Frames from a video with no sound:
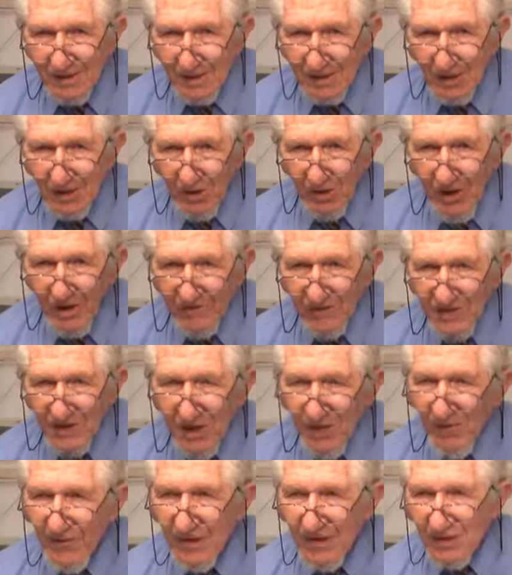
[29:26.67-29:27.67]
You don't have
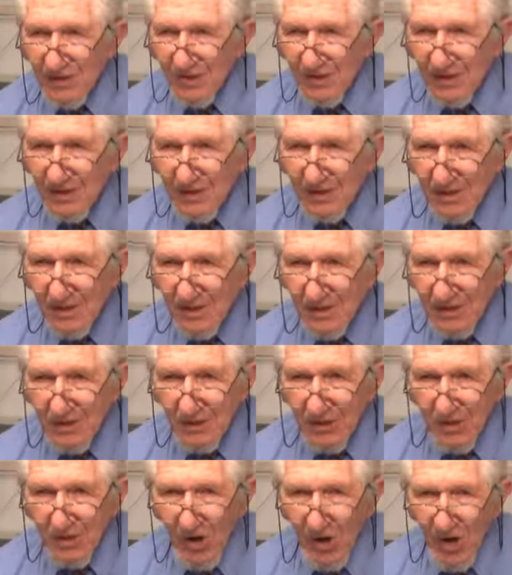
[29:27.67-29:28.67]
self-interest.
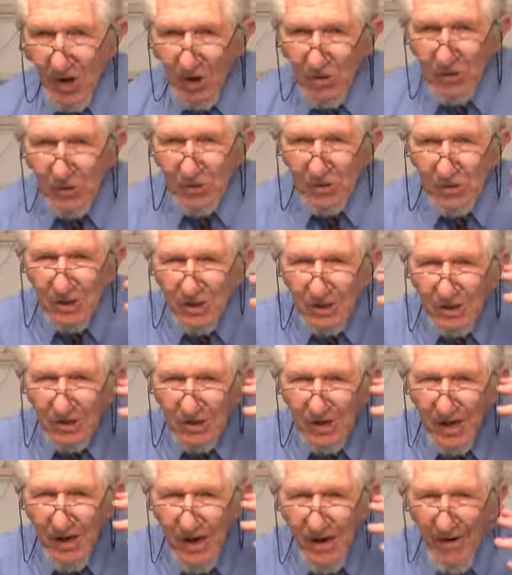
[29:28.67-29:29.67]
So the whole
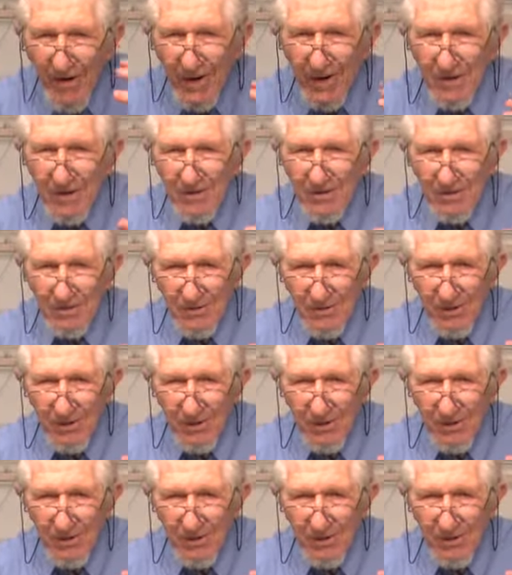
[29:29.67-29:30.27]
utilitarian